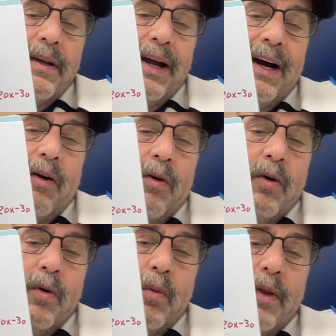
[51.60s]
Now,
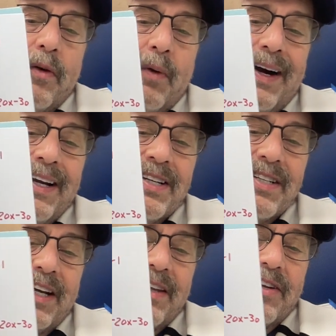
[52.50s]
when the y is
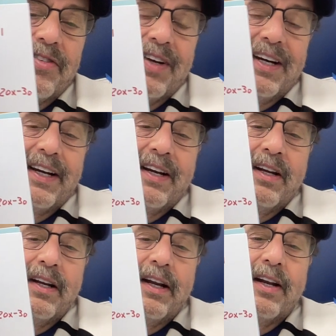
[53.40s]
on this
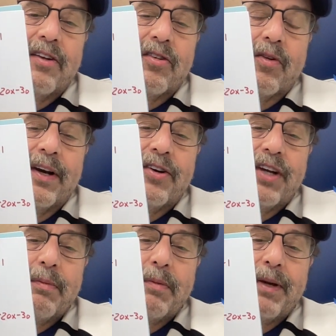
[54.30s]
side, it is great
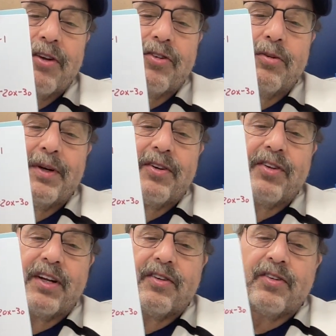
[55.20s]
shape. It makes so much
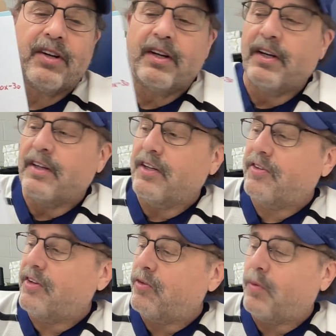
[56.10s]
sense.
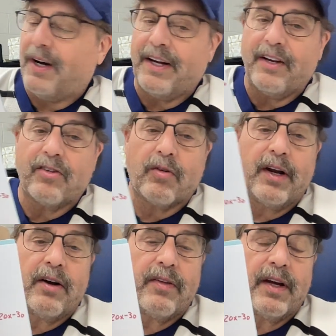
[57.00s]
This says y is
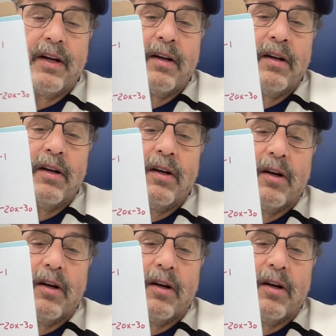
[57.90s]
greater than.